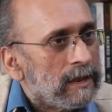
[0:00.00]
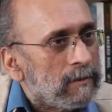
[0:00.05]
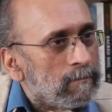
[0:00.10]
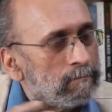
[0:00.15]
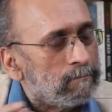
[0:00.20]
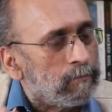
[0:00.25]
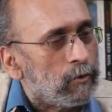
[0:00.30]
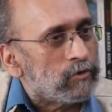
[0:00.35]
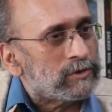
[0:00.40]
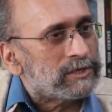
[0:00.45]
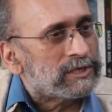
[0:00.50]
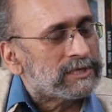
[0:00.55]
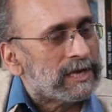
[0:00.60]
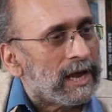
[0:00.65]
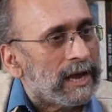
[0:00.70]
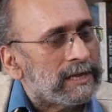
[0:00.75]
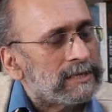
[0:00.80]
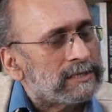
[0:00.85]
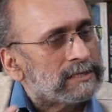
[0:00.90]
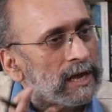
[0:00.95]
Both
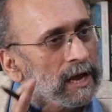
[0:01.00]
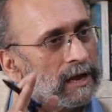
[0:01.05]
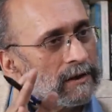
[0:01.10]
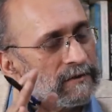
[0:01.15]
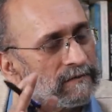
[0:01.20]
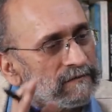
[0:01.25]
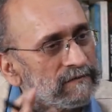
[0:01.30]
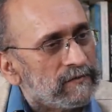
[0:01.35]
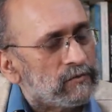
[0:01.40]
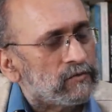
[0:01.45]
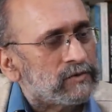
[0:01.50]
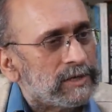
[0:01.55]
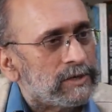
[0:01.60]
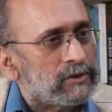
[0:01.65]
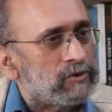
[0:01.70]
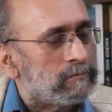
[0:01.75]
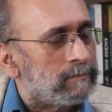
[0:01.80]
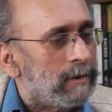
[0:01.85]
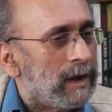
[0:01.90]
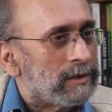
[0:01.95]
sides are
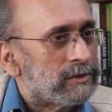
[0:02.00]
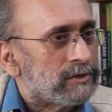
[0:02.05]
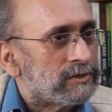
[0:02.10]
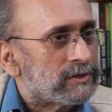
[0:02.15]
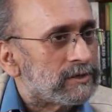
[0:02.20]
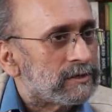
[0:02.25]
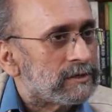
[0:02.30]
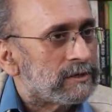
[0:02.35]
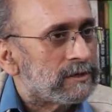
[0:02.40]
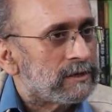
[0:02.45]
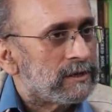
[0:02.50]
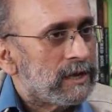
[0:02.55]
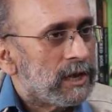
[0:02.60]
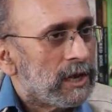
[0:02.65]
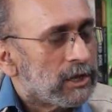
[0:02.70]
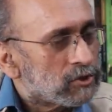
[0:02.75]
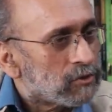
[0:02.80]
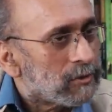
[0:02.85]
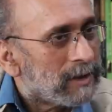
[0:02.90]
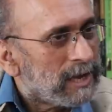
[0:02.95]
refusing to budge.
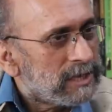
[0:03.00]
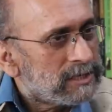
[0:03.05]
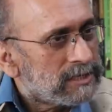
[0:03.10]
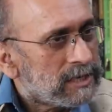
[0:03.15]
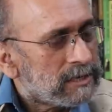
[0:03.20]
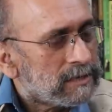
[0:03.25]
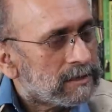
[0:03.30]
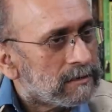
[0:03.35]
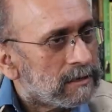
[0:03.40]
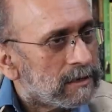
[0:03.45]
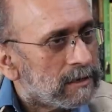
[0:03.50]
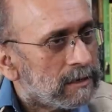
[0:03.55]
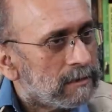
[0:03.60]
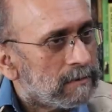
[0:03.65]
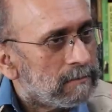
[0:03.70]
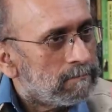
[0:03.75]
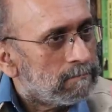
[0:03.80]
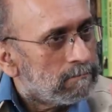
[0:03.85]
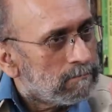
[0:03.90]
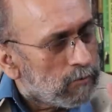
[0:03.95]
So, is it
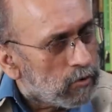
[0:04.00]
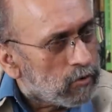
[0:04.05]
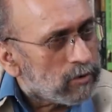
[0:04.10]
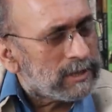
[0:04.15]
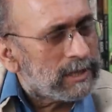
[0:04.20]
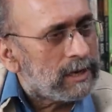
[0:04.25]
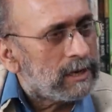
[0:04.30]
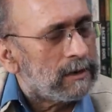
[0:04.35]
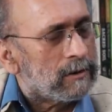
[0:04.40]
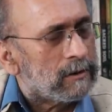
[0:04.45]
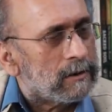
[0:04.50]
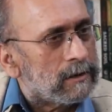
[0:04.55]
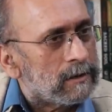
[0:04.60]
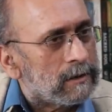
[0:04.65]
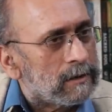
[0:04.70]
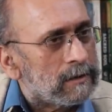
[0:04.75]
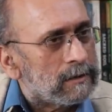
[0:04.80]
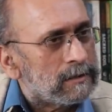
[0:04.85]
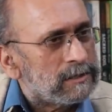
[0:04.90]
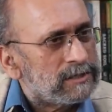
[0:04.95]
more than
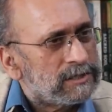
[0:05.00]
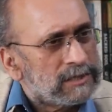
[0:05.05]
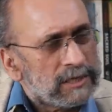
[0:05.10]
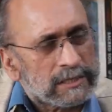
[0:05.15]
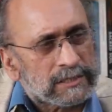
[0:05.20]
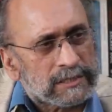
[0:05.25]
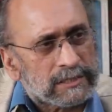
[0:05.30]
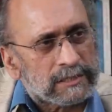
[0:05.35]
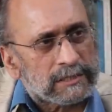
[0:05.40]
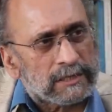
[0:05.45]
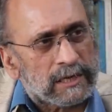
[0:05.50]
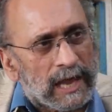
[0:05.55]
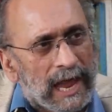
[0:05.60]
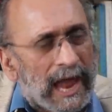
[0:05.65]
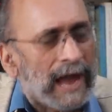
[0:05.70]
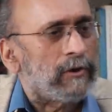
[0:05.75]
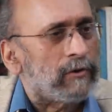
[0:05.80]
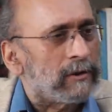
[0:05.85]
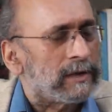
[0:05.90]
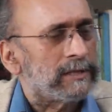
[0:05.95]
just
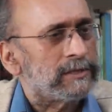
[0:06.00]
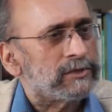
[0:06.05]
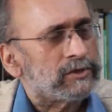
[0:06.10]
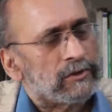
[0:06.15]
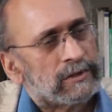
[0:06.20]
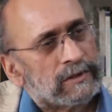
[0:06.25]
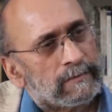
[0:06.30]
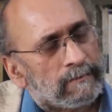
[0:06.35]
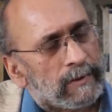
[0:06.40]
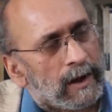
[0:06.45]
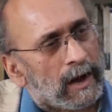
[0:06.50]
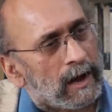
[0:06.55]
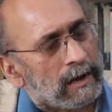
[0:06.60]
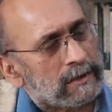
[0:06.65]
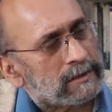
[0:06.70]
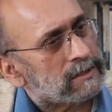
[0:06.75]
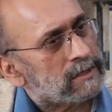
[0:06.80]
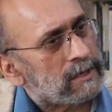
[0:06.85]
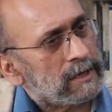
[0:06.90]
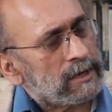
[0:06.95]
arrogance on the
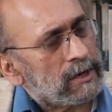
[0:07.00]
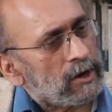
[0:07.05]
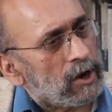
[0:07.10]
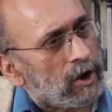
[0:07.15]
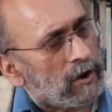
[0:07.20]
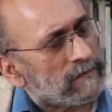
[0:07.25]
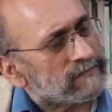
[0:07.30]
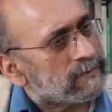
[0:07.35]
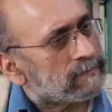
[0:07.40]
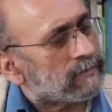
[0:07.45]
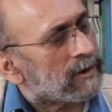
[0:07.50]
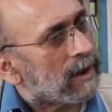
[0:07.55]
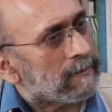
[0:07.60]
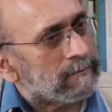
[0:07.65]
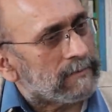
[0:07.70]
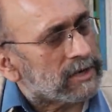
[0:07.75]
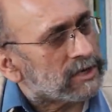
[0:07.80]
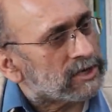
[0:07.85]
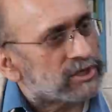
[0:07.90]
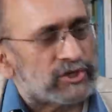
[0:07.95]
part of the
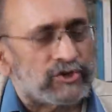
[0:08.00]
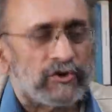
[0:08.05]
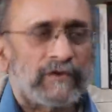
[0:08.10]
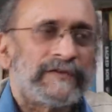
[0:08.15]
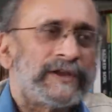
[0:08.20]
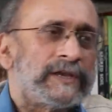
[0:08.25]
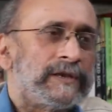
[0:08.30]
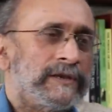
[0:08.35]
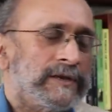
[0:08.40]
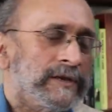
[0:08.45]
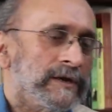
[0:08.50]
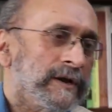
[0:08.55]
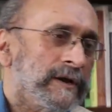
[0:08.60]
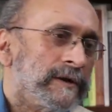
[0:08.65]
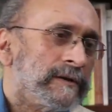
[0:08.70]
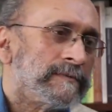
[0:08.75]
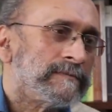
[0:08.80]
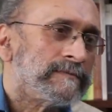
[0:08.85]
Prime Minister of India?